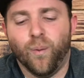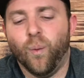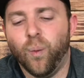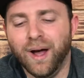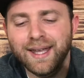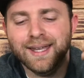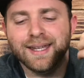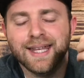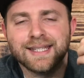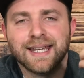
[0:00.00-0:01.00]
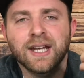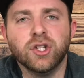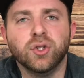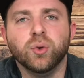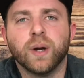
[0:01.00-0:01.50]
what is it going to
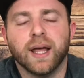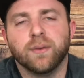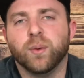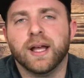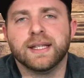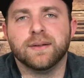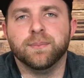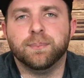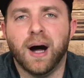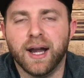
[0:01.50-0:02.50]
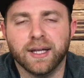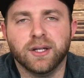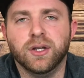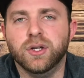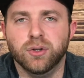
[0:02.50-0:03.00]
do? What I bought it
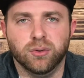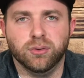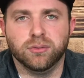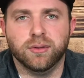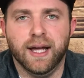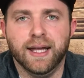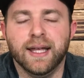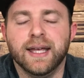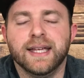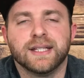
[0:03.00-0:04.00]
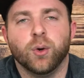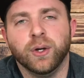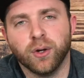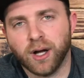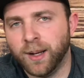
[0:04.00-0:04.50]
to do, right? Is it
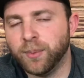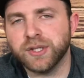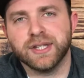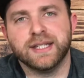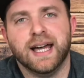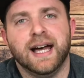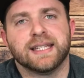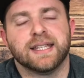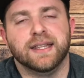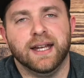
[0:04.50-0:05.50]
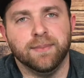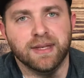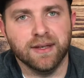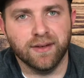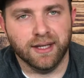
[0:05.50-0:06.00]
going to accomplish the task that
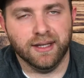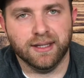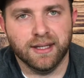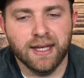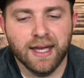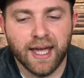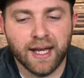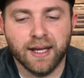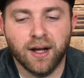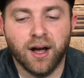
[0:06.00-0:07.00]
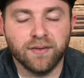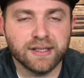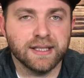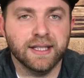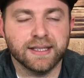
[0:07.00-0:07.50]
I'm giving it? And
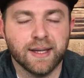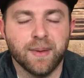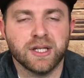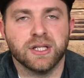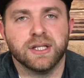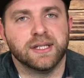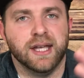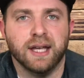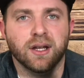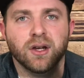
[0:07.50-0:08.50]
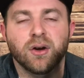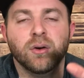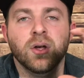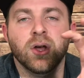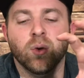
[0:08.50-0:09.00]
obviously, as I mentioned just a second
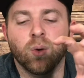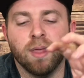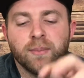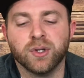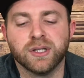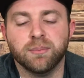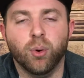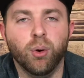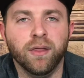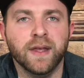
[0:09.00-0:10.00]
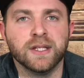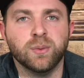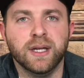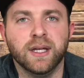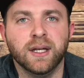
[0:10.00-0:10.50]
ago, one of the most important things
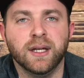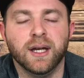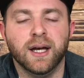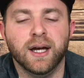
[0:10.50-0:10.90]
we can